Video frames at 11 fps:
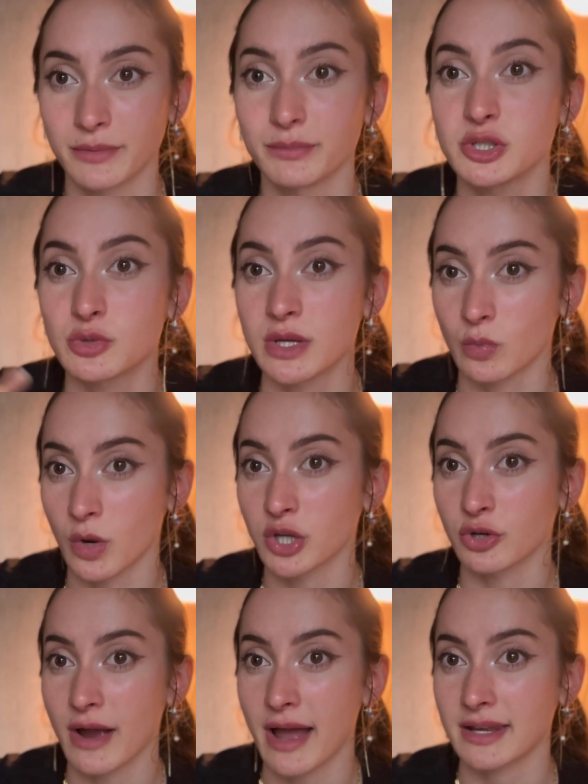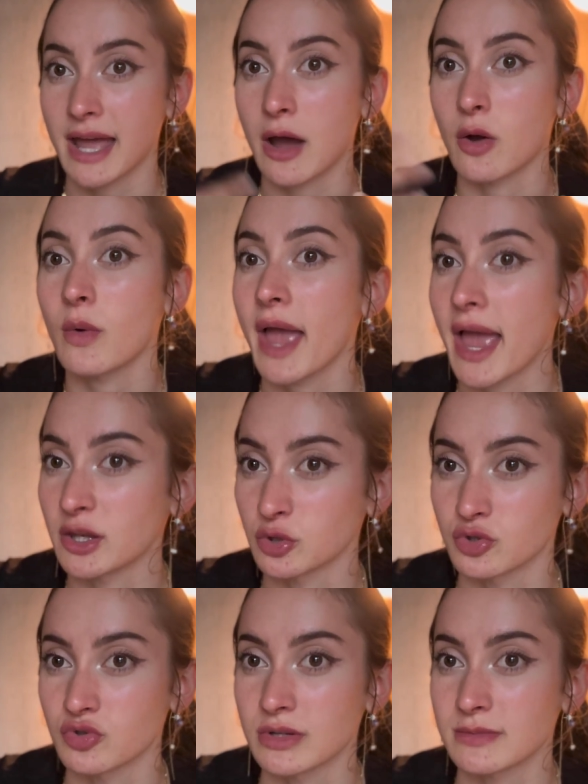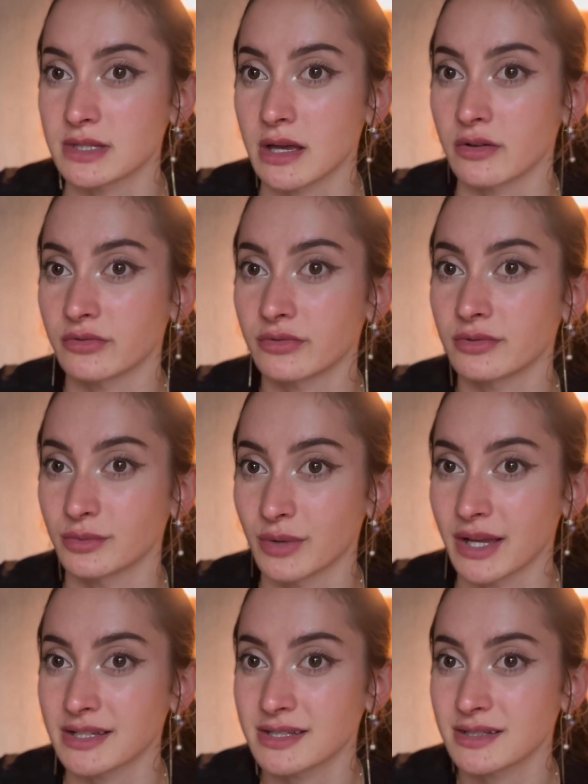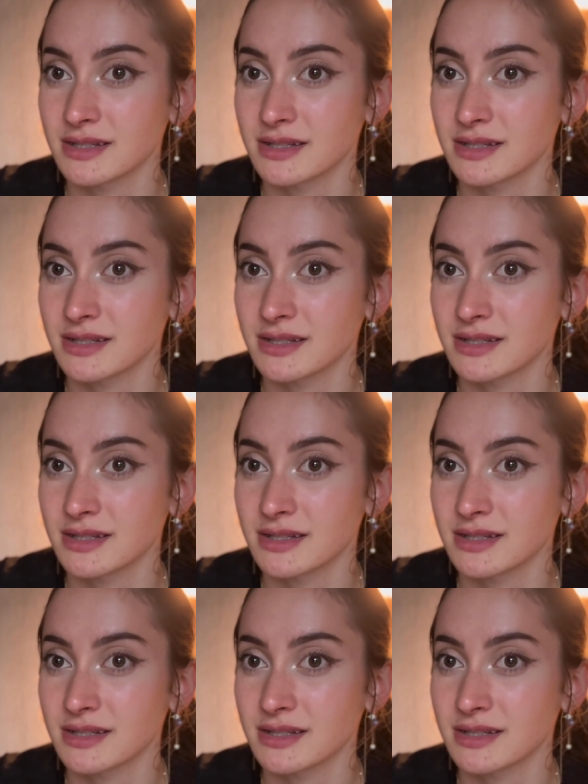between where you're at now and your dream self, right?